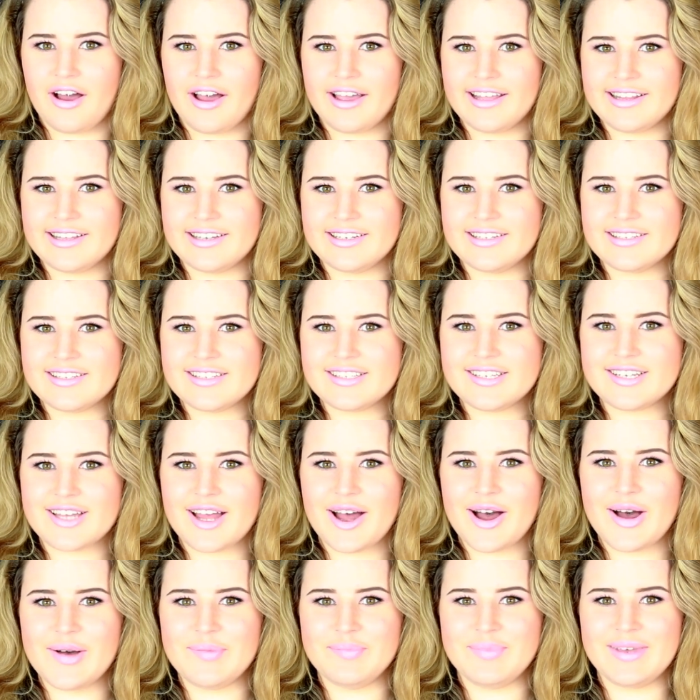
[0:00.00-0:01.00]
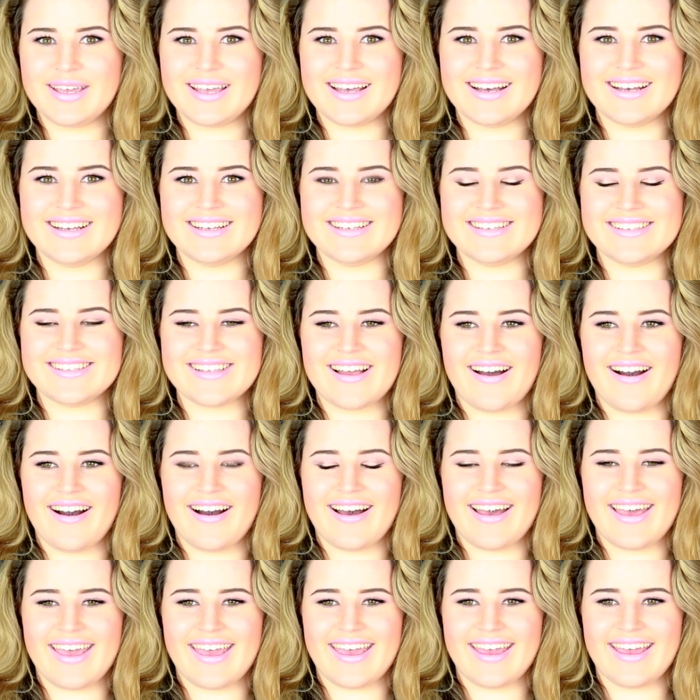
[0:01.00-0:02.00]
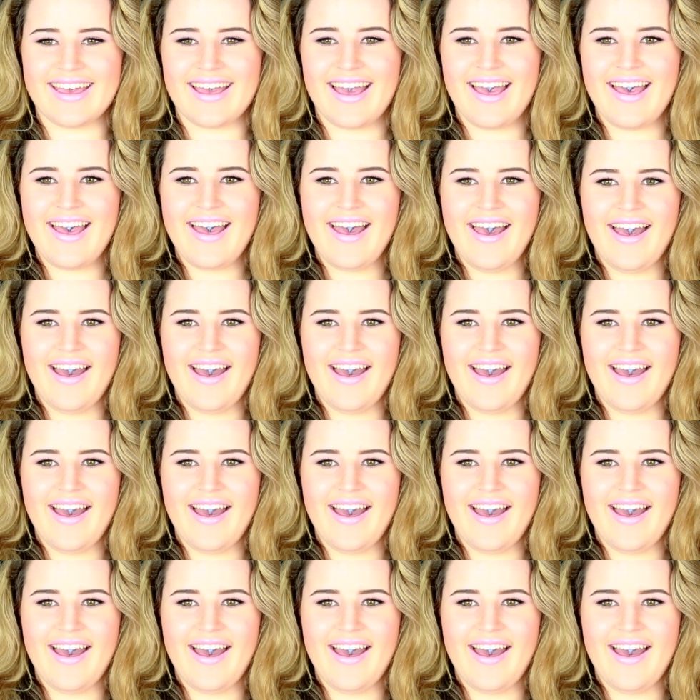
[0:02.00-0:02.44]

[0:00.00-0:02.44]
Island because I